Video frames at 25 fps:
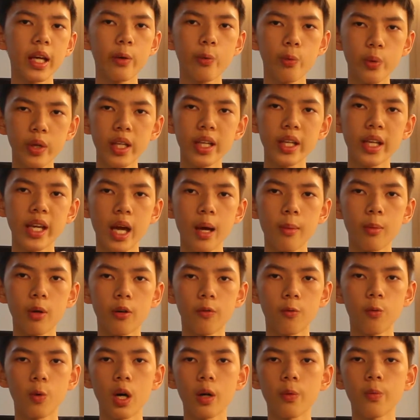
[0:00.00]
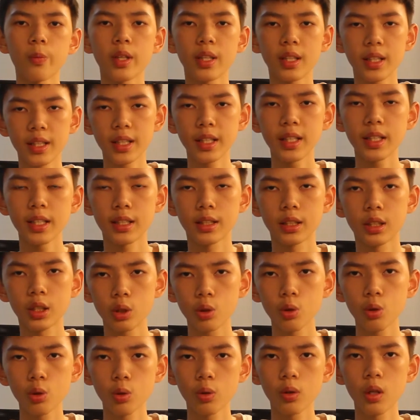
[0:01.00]
a recap of what we did in
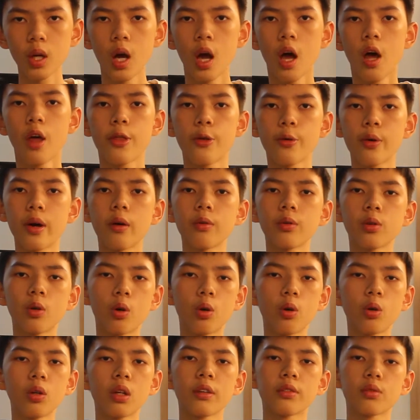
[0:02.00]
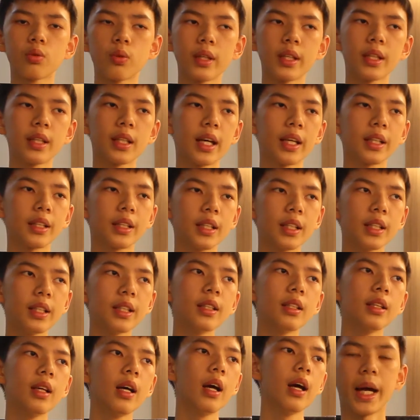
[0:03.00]
school throughout the whole of
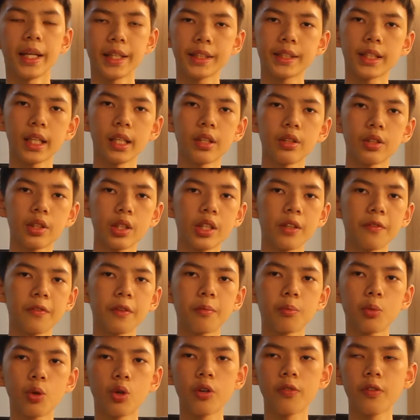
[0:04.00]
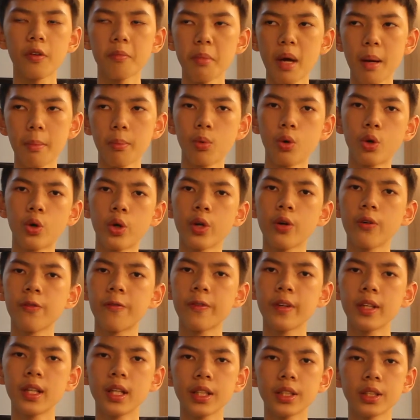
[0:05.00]
2019, I decided to give it more of a memorial
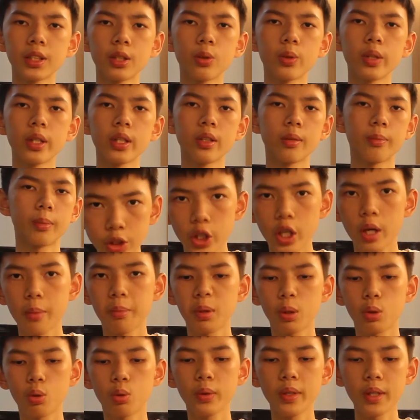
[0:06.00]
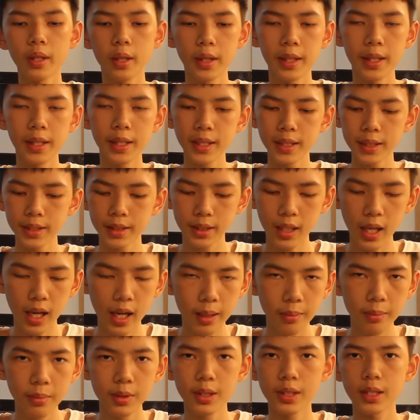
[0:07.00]
feeling to it. So yeah, between these
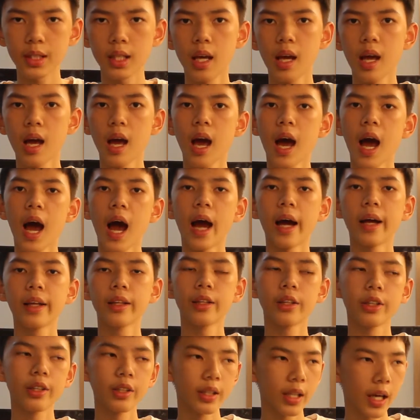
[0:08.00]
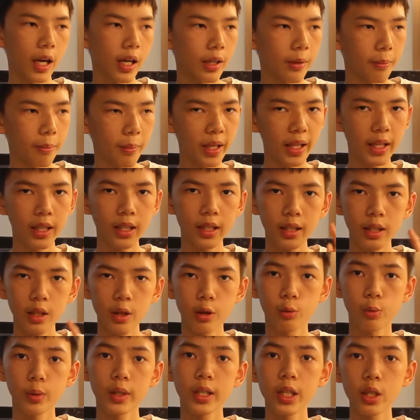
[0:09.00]
times, I learned how to make
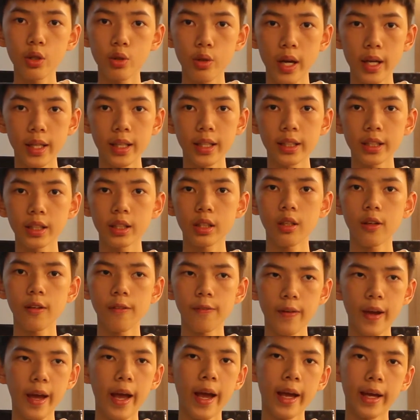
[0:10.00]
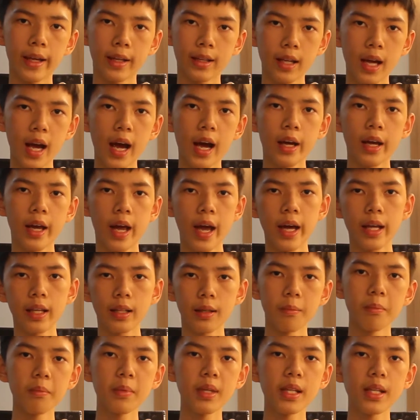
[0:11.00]
3D tracking stuff, and I
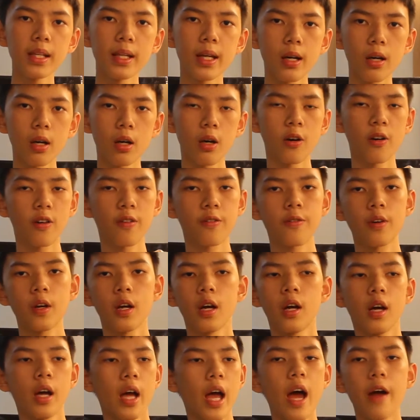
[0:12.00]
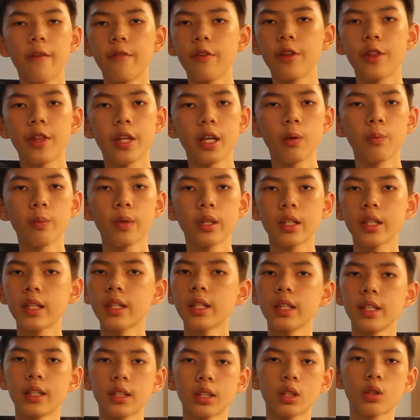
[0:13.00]
had the media of everything we
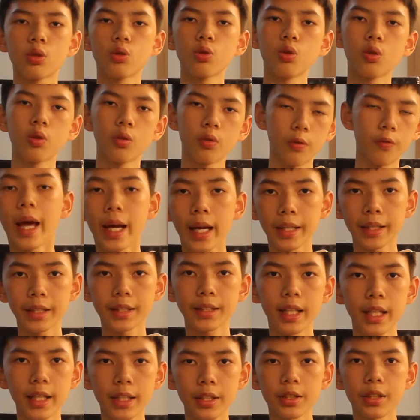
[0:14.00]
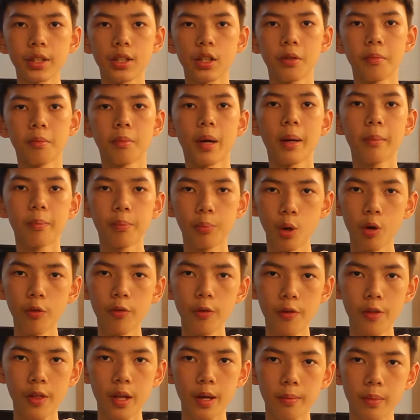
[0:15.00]
did in school, and I decided to combine both
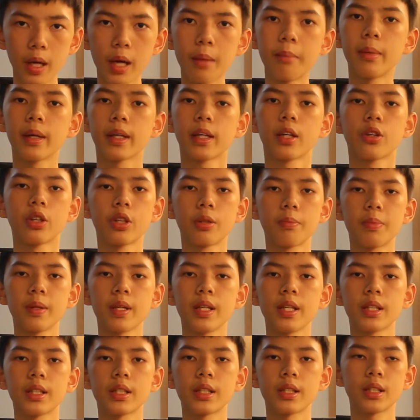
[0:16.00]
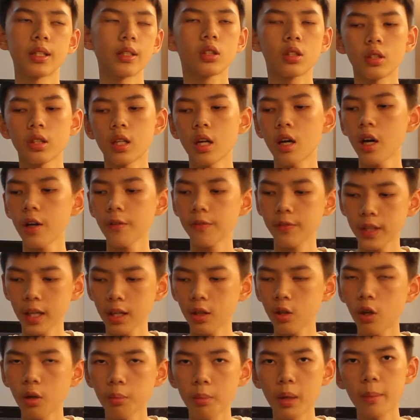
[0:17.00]
of them and make a good piece. So now I've
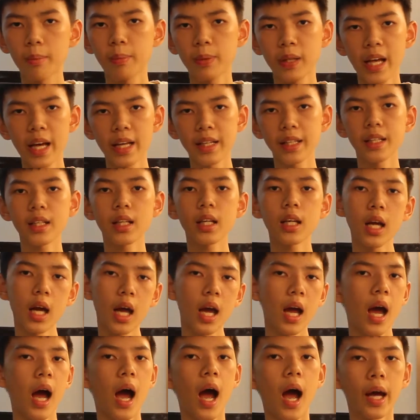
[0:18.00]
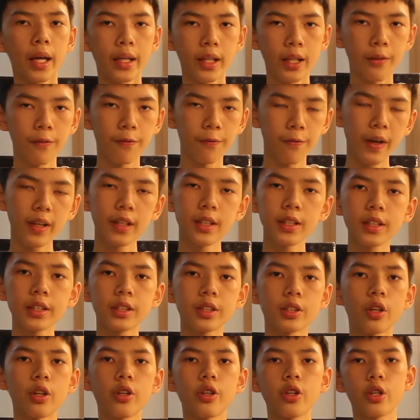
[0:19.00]
done all my planning, I can finally
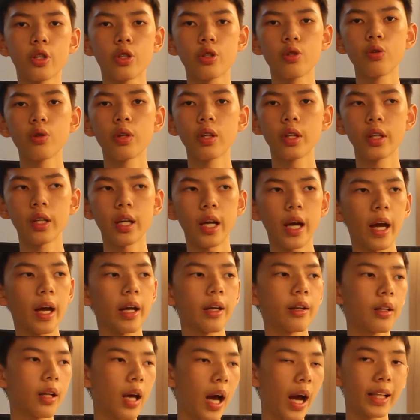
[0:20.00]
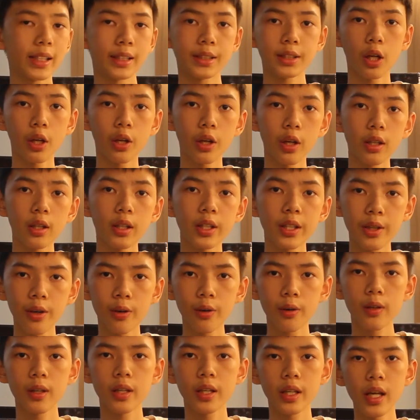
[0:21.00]
start the shooting, and I started
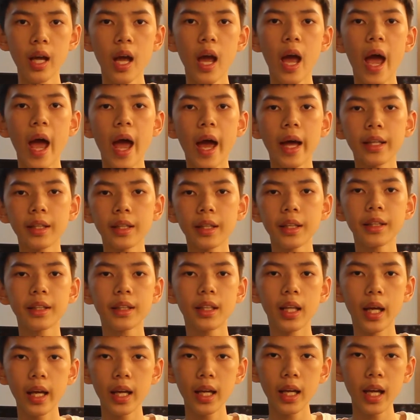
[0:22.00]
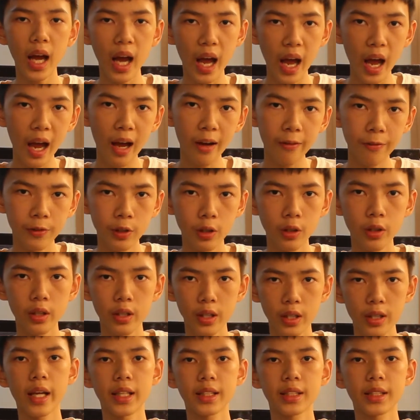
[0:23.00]
literally at the day after
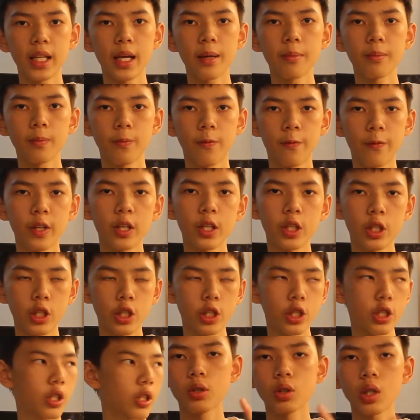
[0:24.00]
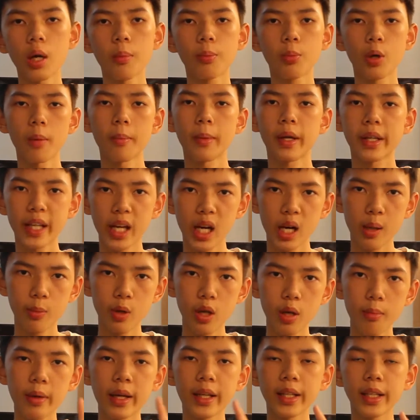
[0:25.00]
the exam finished. So I brought my
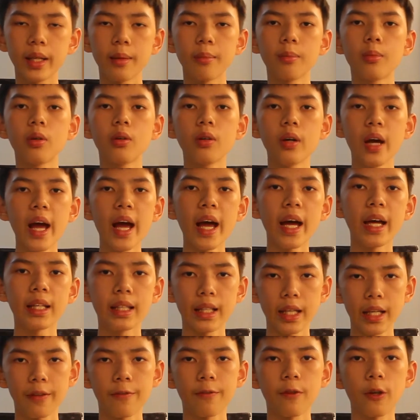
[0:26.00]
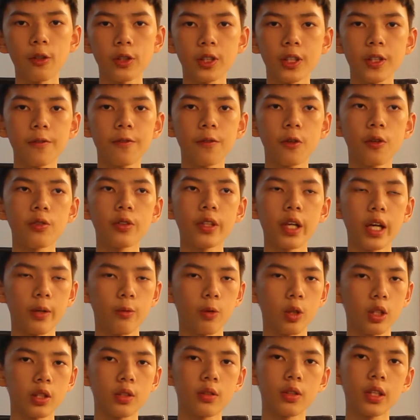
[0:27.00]
camera, my gimbal, and a faulty phone that
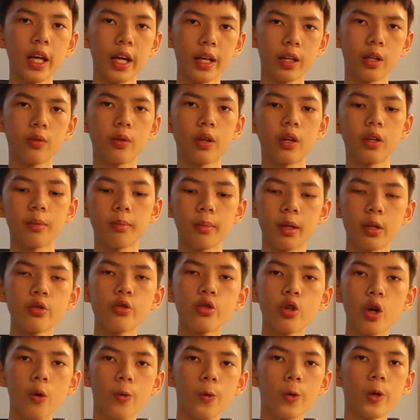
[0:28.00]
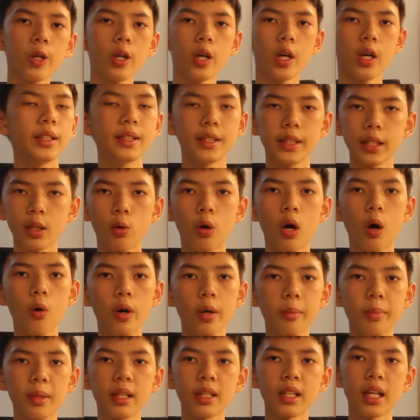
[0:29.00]
was lying around in my drawer. It's the
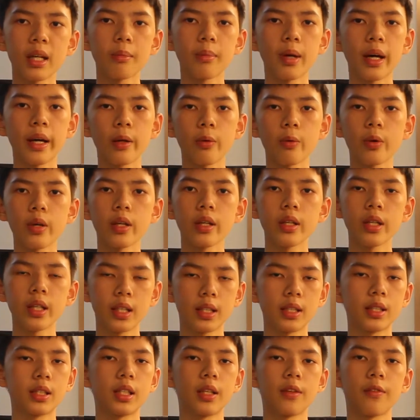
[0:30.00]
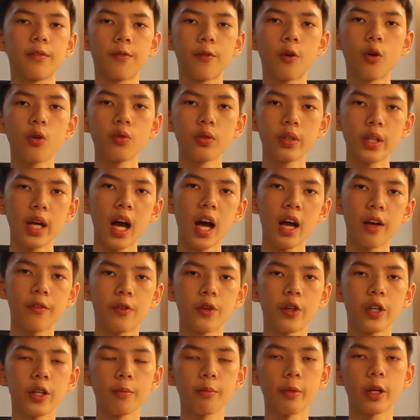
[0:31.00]
Huawei P9, by the way. It's a phone that I've
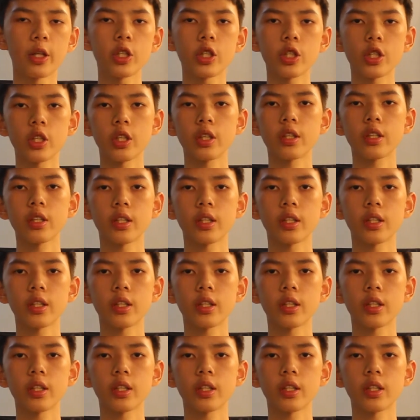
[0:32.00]
already mentioned